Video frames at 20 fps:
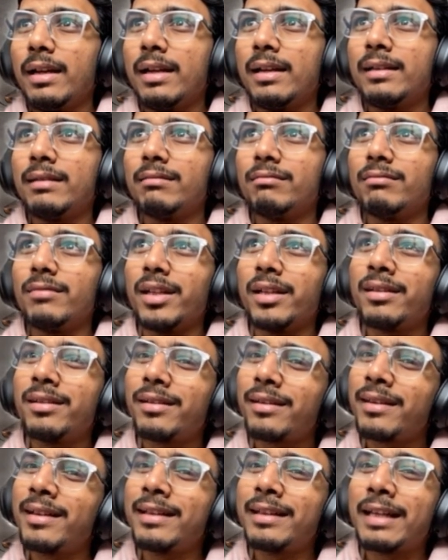And
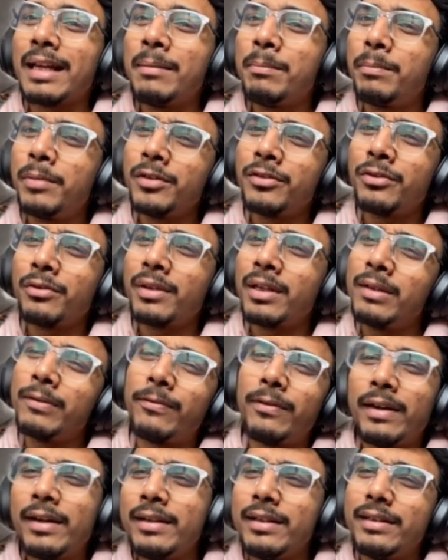other than campus, you can
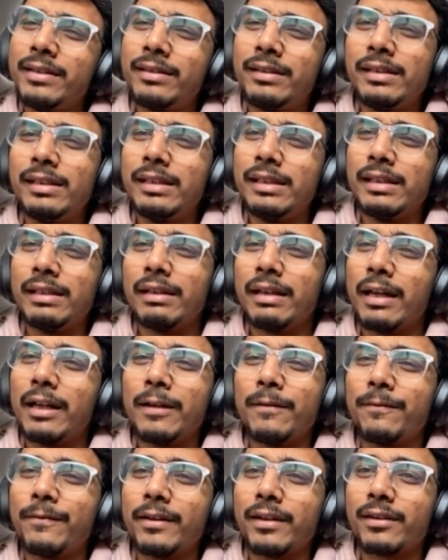find easily in
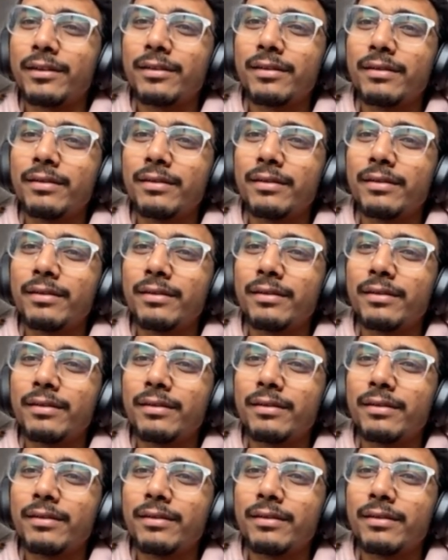Halifax.